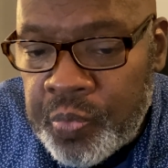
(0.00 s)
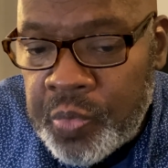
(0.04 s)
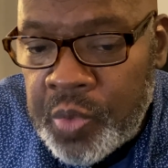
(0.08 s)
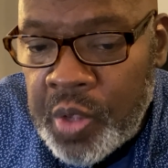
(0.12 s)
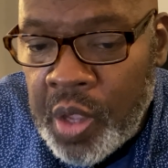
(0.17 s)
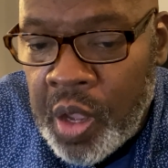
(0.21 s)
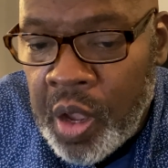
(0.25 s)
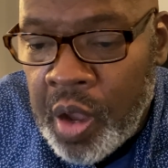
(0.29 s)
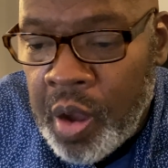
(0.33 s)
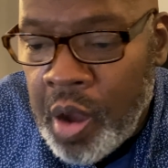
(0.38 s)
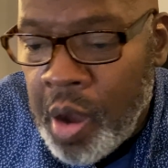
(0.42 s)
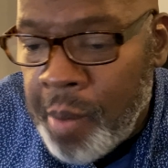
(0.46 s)

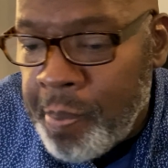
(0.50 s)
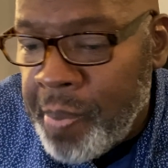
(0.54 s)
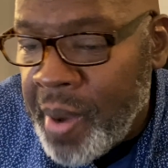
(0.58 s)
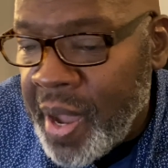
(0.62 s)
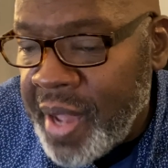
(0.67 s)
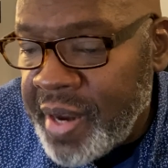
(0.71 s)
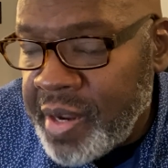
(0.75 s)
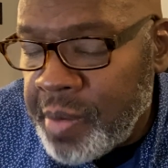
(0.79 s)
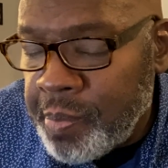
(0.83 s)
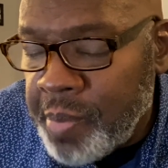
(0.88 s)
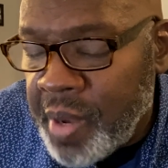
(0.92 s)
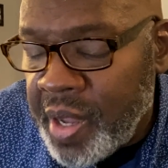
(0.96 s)
uh,
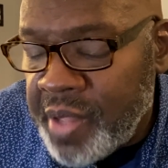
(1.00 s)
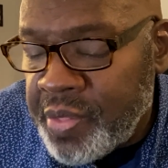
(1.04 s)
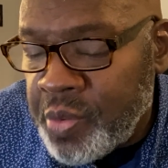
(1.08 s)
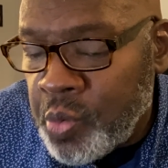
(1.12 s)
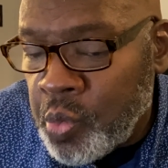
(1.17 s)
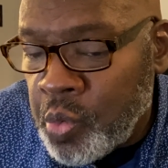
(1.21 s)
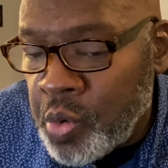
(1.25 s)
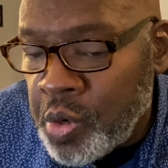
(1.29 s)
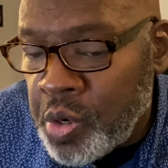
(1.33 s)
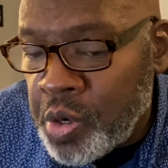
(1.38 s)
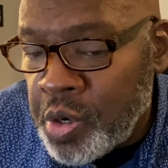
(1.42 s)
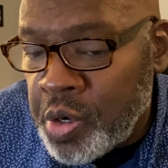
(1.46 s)
abiding by the
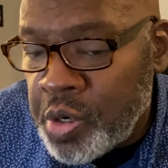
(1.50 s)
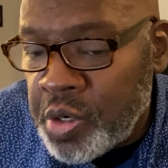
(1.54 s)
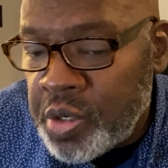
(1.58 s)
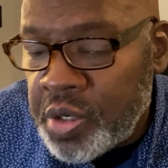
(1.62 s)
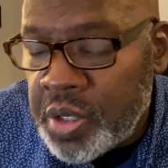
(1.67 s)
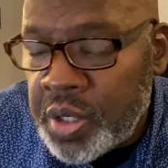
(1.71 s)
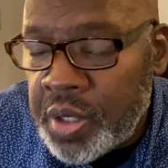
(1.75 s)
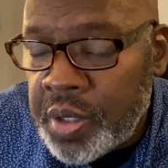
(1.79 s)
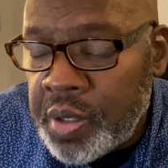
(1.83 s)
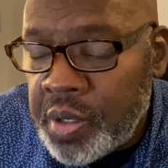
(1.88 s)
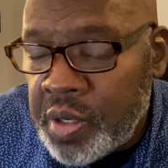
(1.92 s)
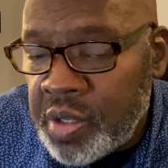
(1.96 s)
word.
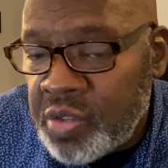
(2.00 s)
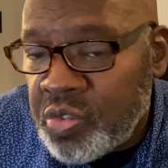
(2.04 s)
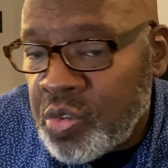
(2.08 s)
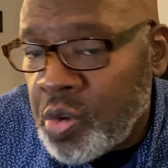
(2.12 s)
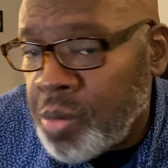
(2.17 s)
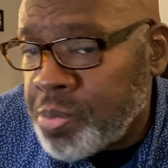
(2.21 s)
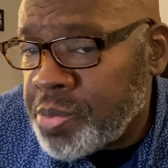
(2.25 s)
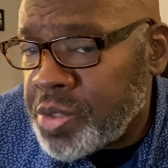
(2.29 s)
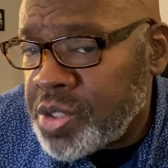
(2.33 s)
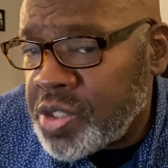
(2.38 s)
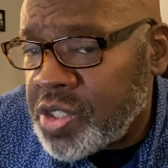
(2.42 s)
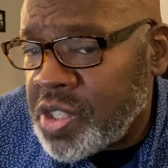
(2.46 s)
The
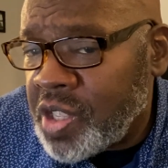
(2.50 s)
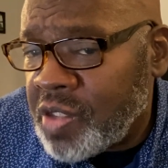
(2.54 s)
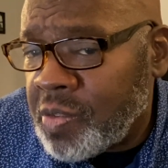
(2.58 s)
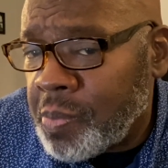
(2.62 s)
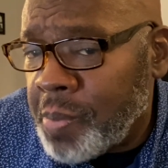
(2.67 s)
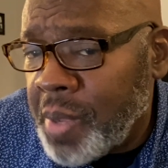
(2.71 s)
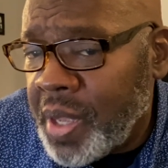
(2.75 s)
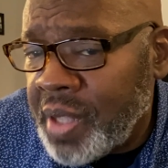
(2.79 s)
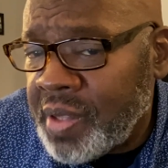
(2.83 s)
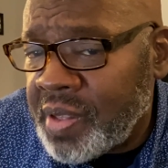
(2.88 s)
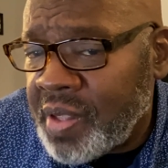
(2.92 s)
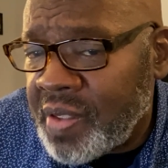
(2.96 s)
scripture says,
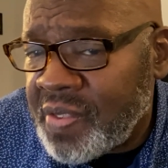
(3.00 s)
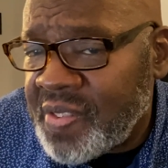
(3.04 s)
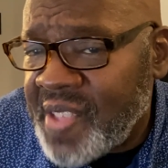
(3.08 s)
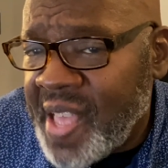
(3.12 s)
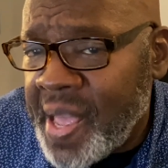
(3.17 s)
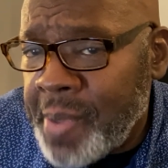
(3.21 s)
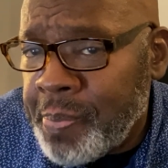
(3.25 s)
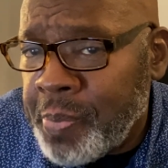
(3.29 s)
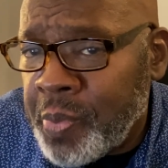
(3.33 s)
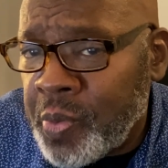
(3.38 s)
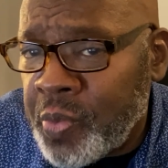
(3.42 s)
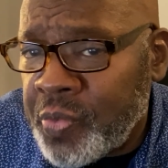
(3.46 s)
make
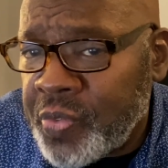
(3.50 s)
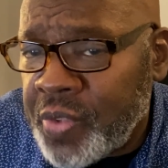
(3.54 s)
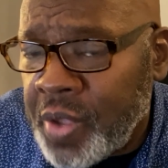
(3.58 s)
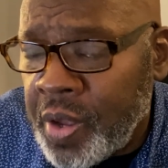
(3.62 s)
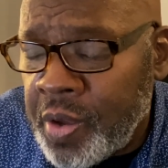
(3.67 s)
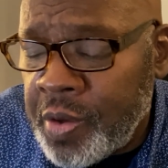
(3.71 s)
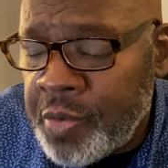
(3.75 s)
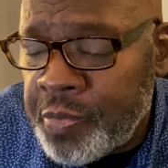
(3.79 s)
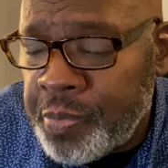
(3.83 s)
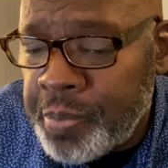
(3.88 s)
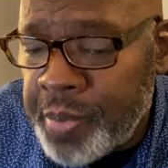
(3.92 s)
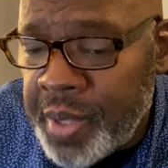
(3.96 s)
disciples
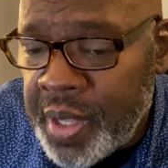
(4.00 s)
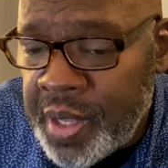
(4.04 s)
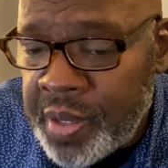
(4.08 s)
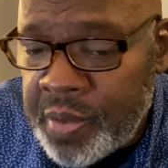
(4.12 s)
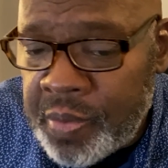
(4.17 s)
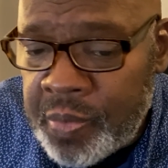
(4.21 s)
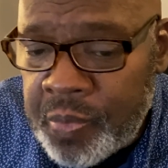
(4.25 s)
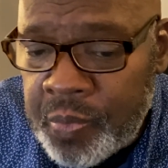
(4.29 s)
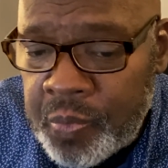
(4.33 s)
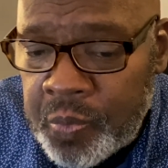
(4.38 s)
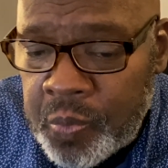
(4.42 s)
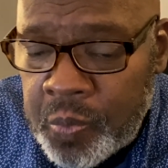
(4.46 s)
of
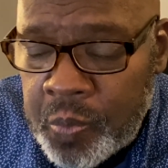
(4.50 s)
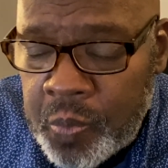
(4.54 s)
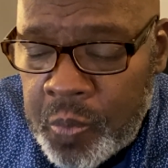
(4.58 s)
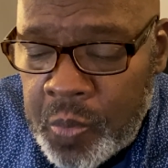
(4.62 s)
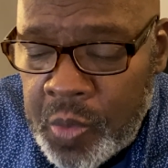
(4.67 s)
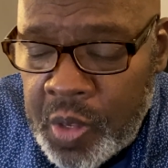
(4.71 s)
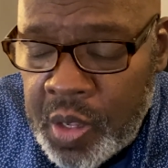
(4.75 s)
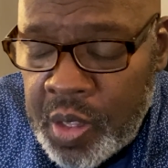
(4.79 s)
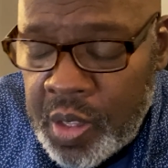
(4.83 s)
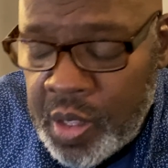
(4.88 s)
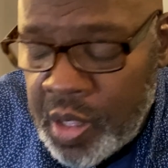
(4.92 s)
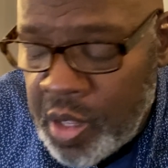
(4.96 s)
men.
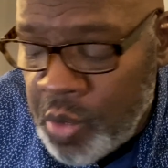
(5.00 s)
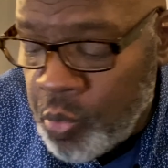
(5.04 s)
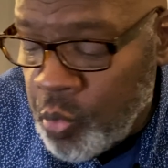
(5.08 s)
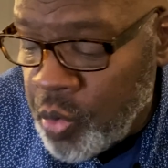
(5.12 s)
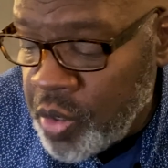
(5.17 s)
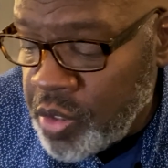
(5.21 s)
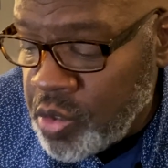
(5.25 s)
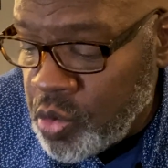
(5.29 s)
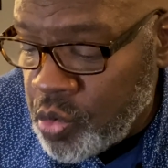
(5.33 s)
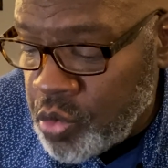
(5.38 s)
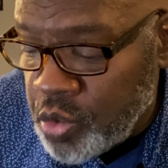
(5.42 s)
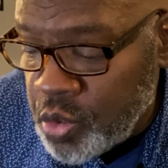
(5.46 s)
And
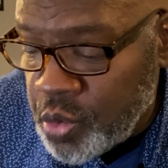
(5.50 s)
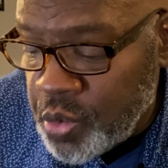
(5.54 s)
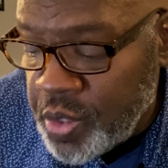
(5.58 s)
when you do